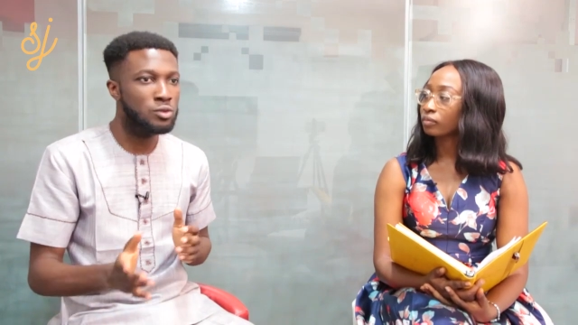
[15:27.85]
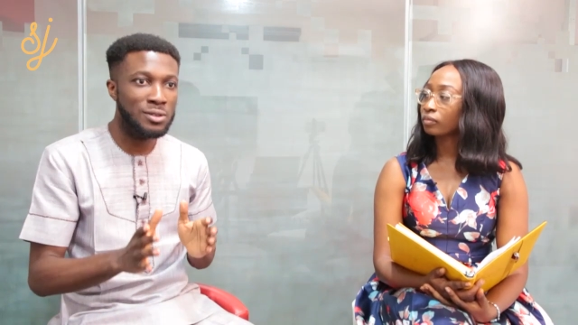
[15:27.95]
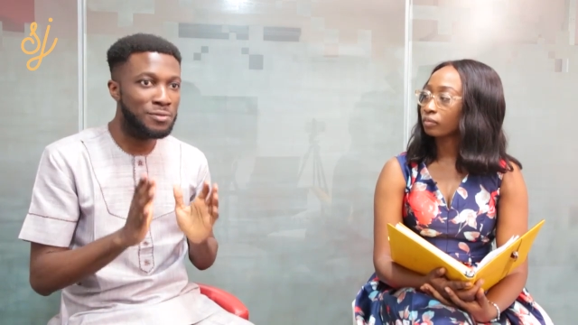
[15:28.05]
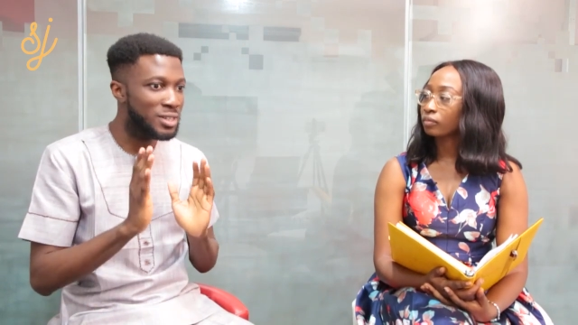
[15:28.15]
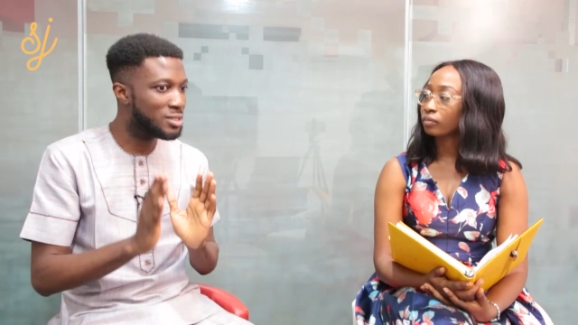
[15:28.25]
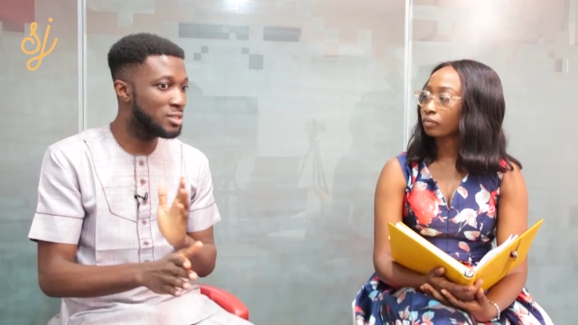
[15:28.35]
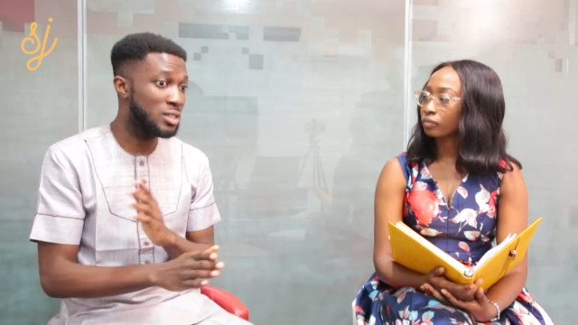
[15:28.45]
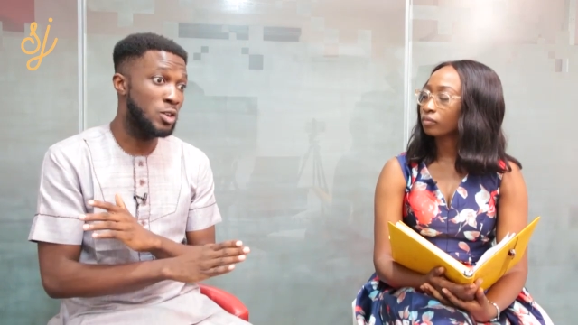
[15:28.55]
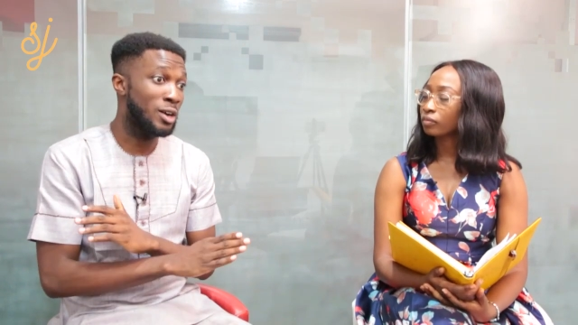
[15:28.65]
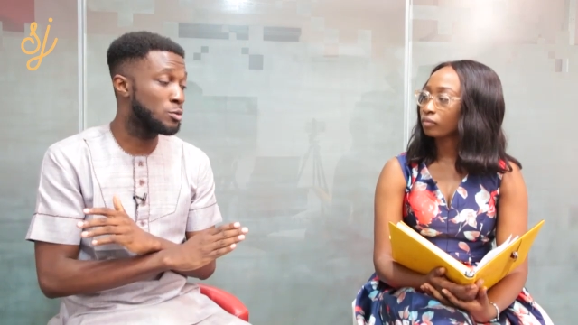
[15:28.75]
Speaker 1: So the first thing
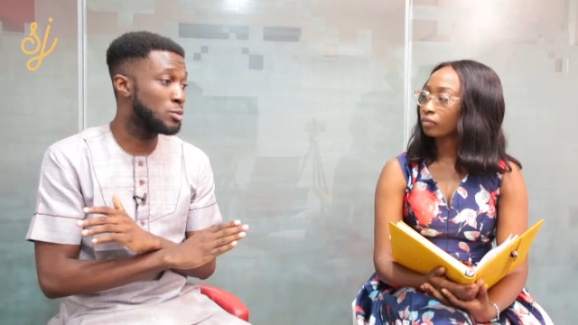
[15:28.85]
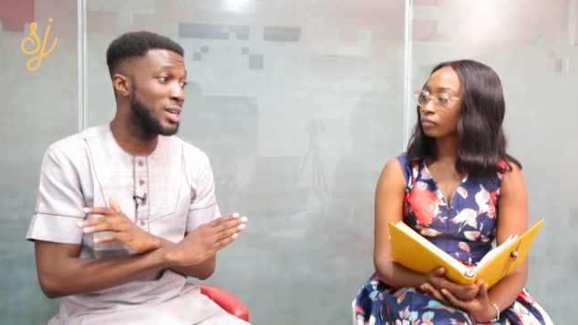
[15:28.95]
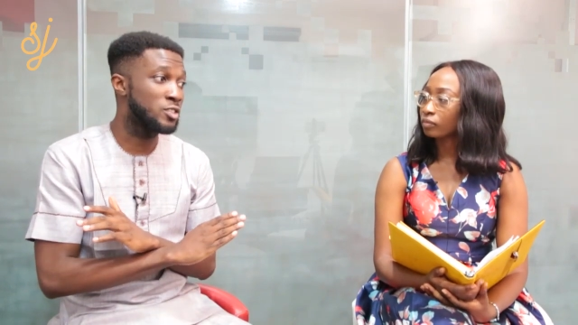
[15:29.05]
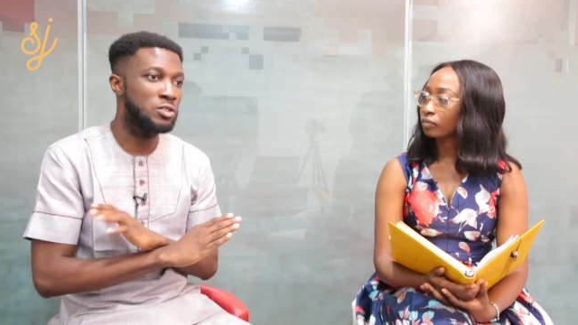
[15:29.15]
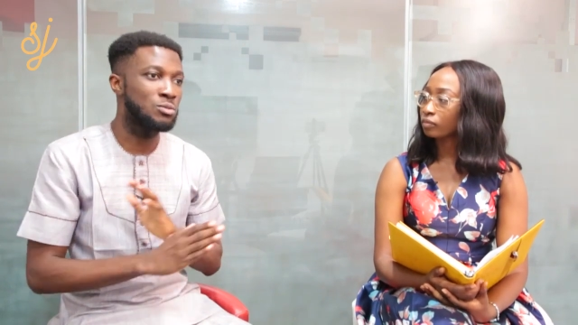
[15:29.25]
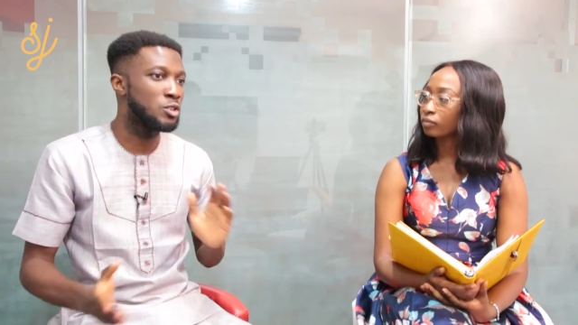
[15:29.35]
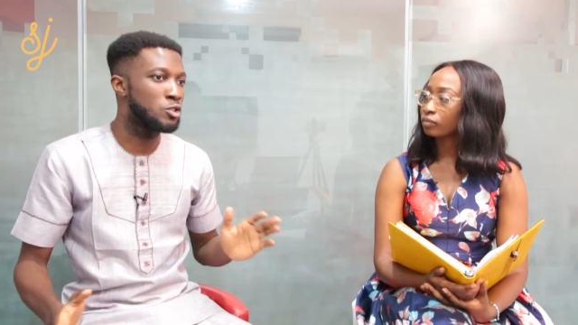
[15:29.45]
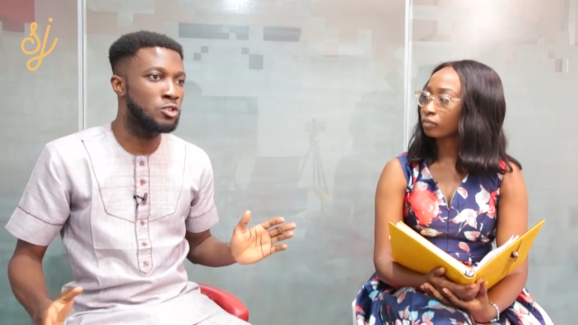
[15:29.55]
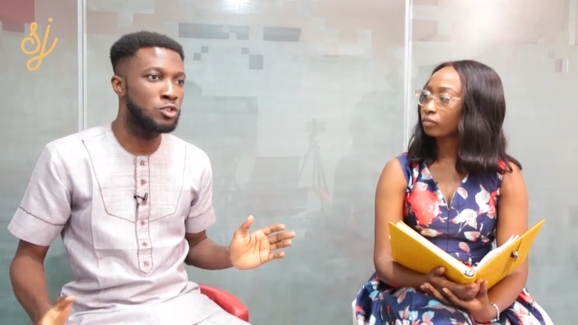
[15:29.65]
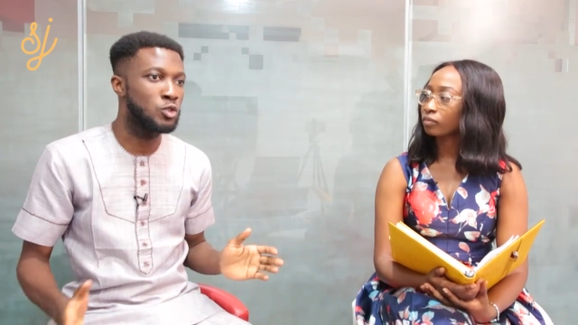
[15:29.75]
is that you have to be
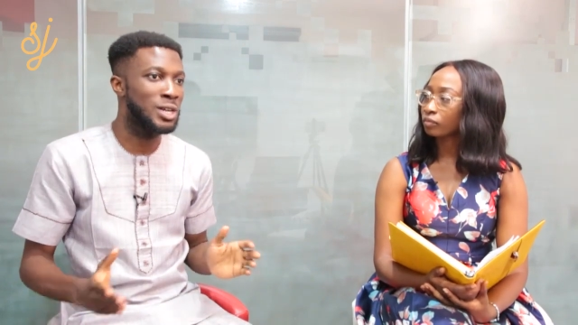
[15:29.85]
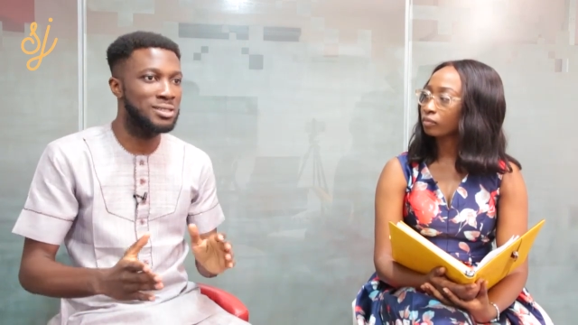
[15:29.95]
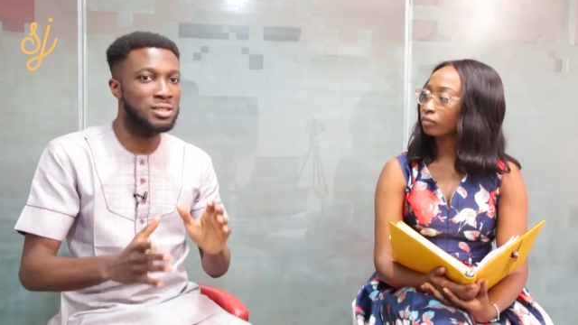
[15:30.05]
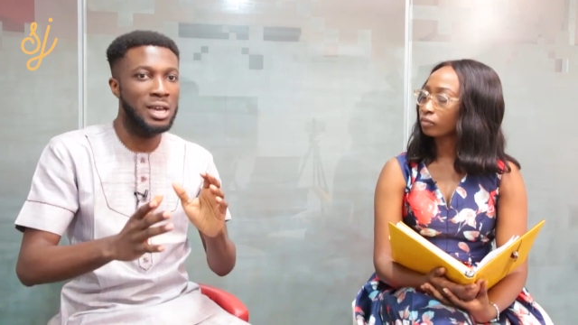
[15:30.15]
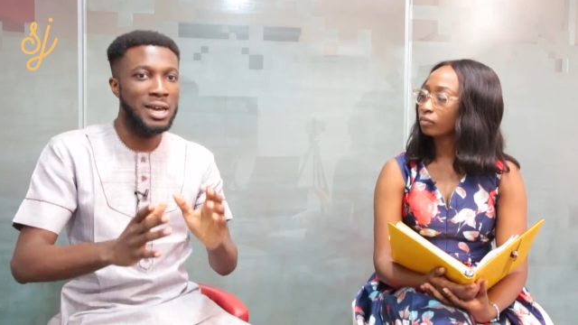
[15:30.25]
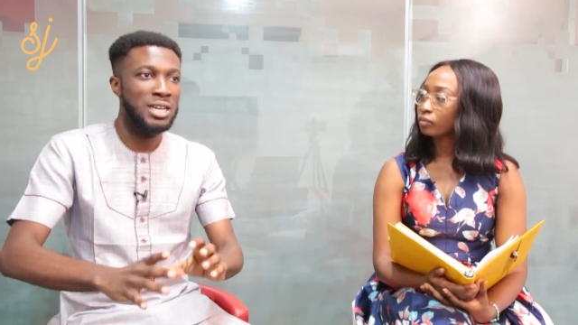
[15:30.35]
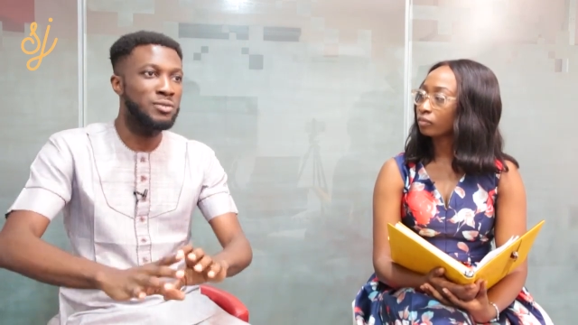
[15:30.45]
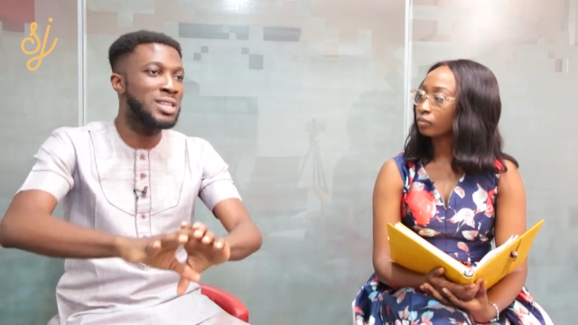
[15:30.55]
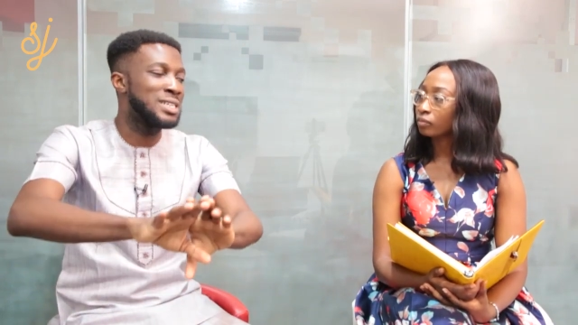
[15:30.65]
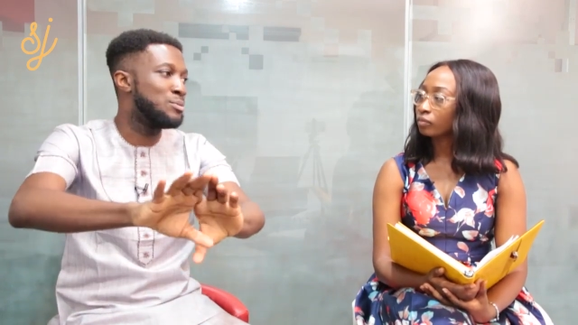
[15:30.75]
extremely curious. You can't
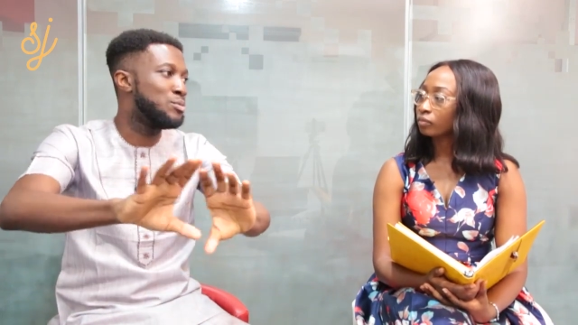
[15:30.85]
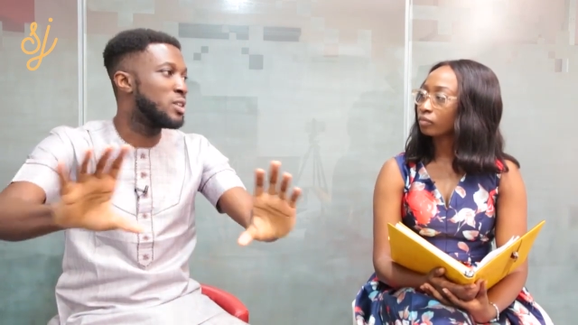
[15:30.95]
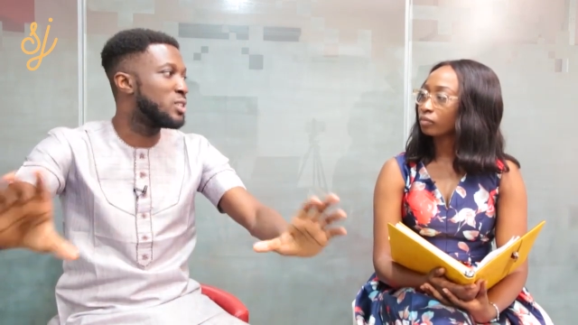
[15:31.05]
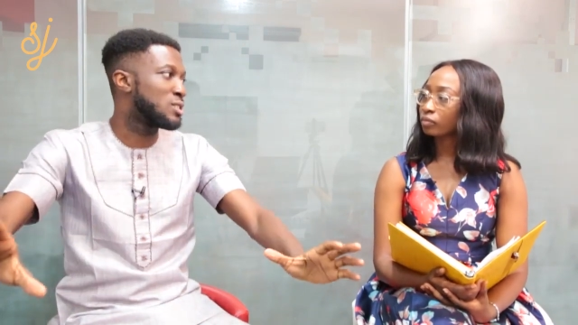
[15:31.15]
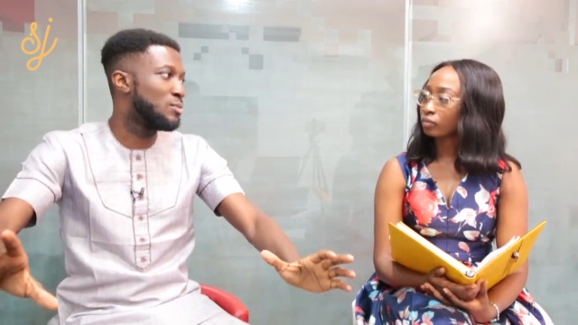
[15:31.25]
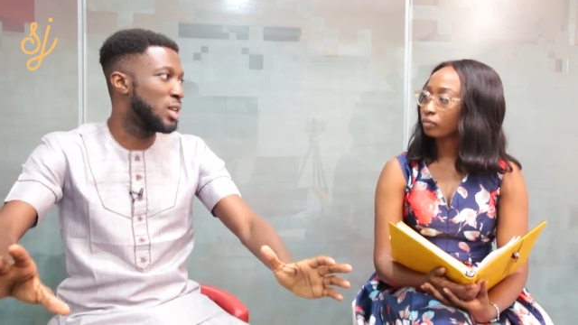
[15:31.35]
leave it at the barest